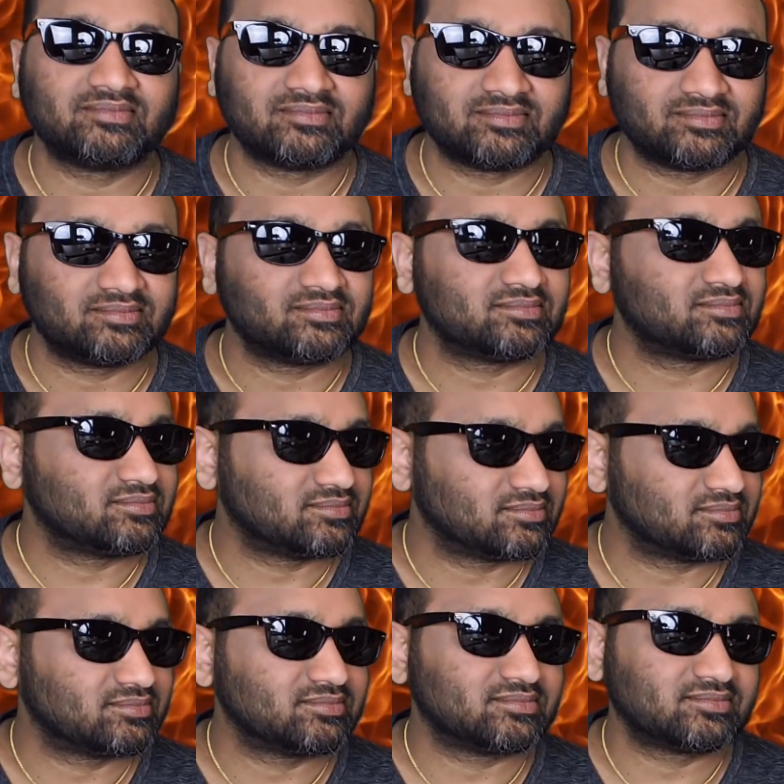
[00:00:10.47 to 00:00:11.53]

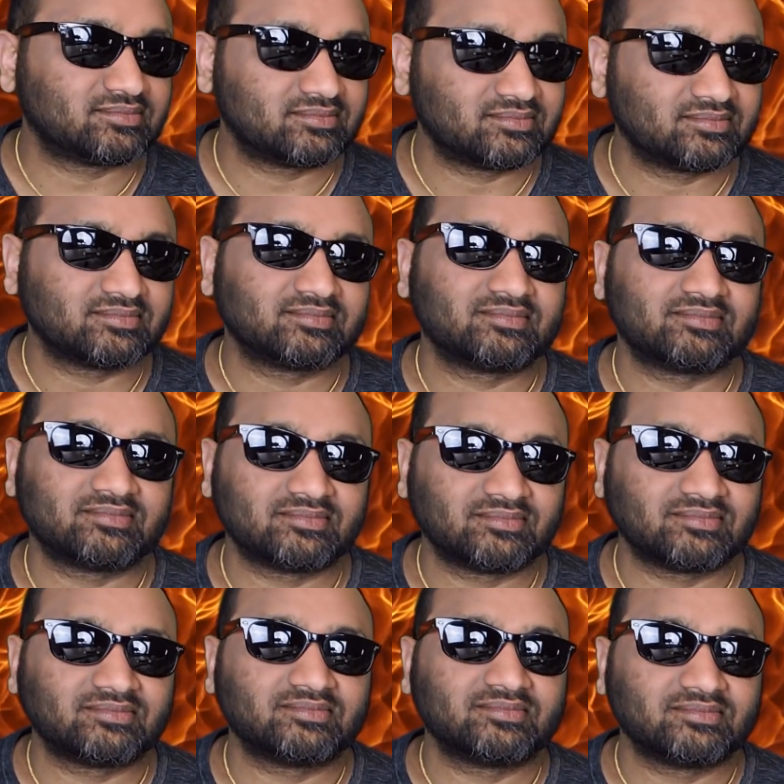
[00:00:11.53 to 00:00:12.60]

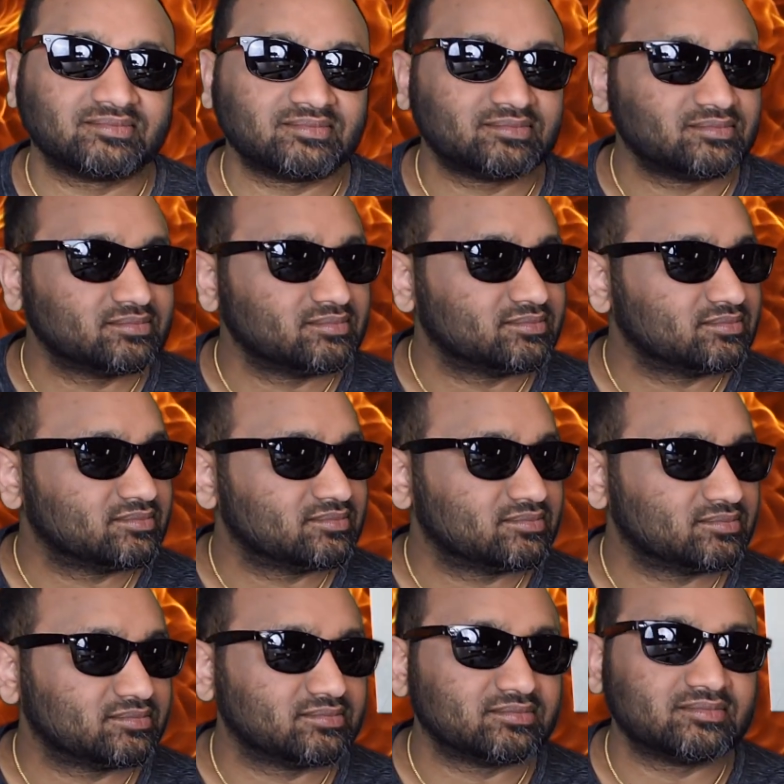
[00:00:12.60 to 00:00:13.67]

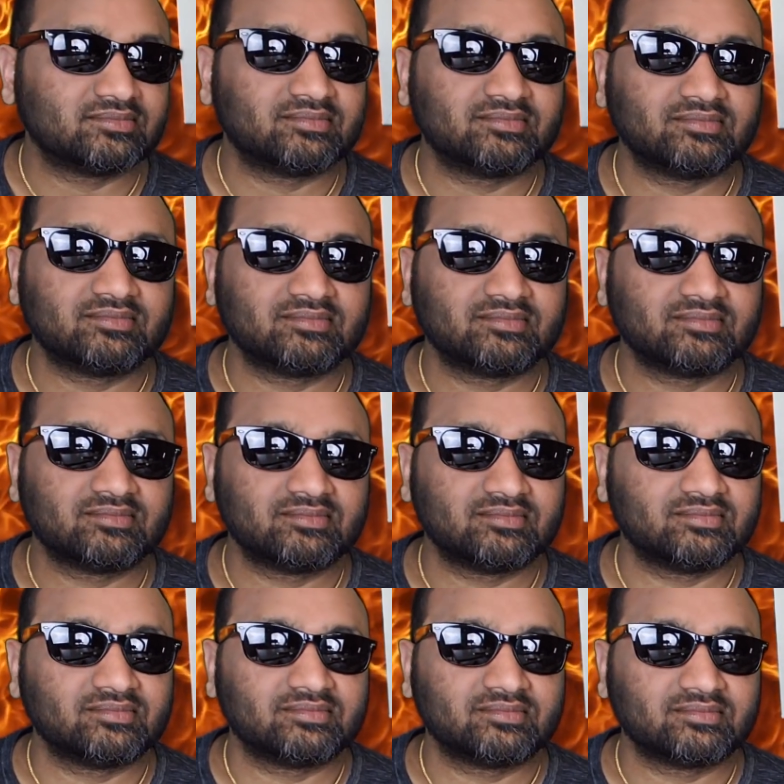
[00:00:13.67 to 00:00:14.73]

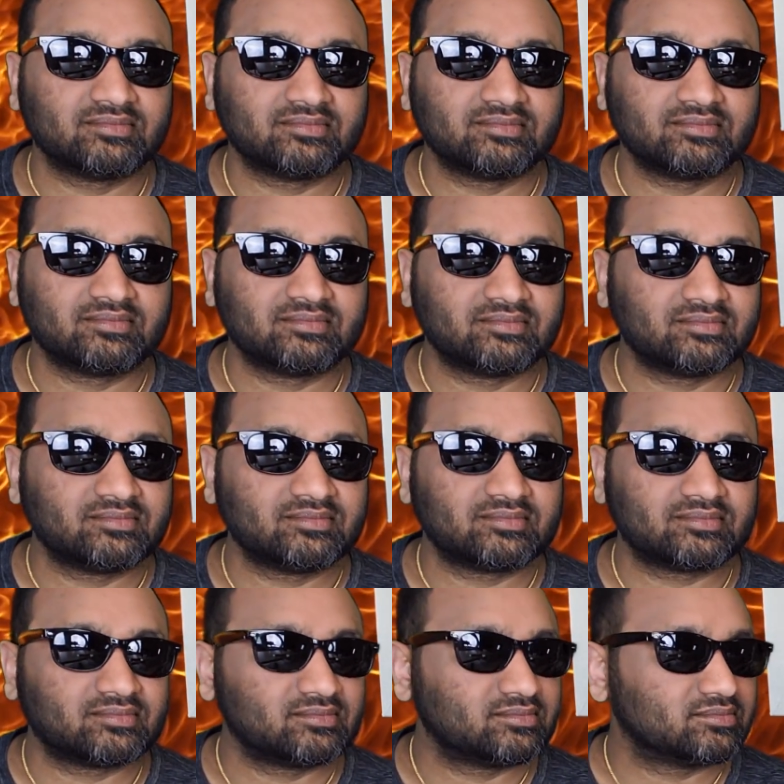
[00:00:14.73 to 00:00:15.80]

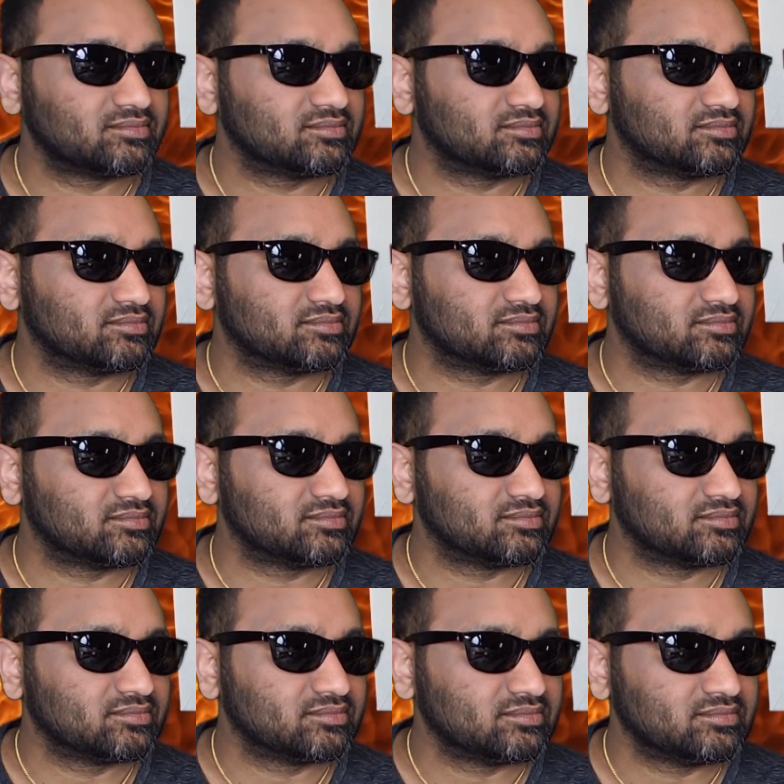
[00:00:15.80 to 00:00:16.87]

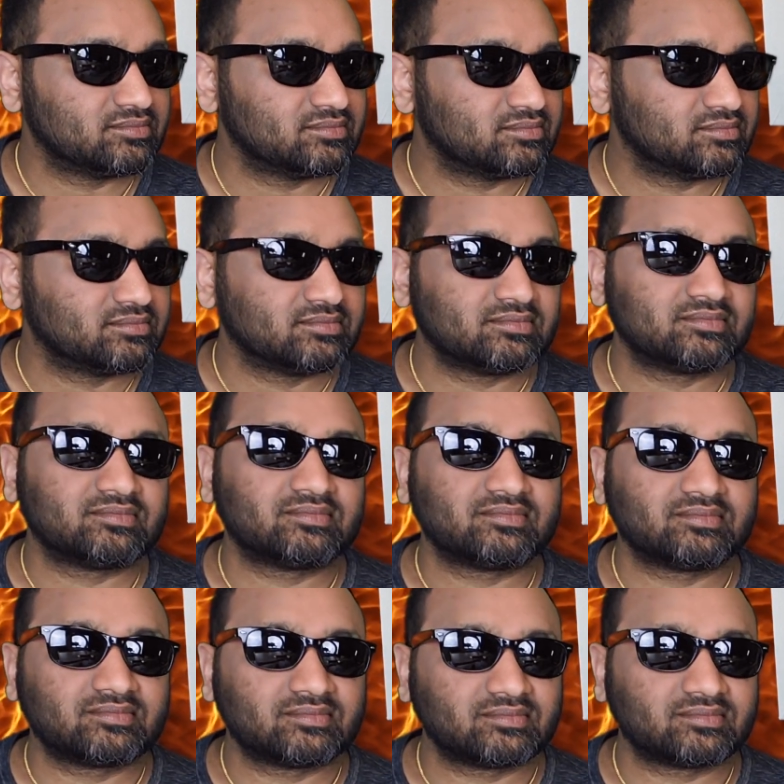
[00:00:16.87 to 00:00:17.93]

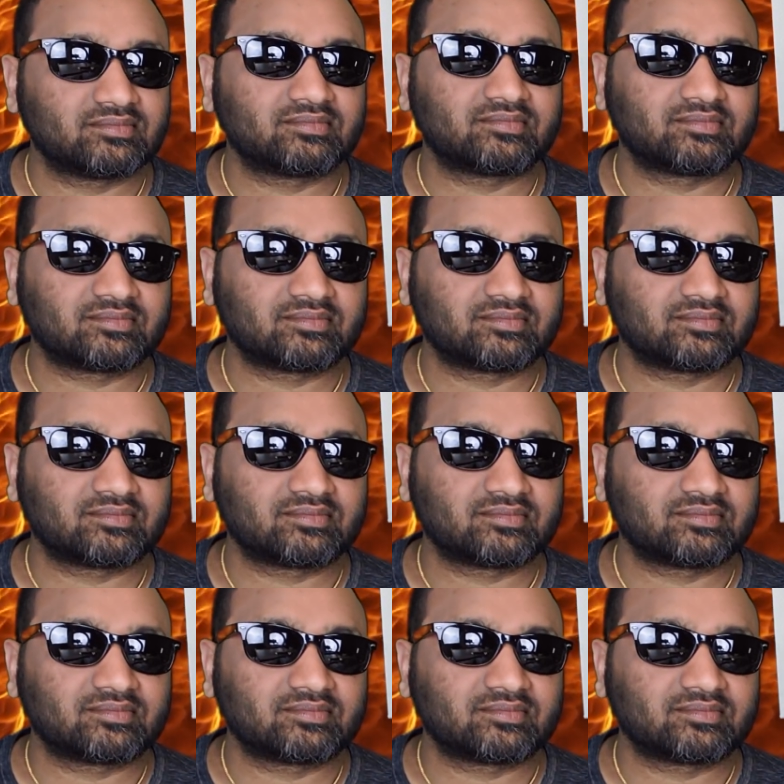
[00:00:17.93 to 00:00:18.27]
(silent)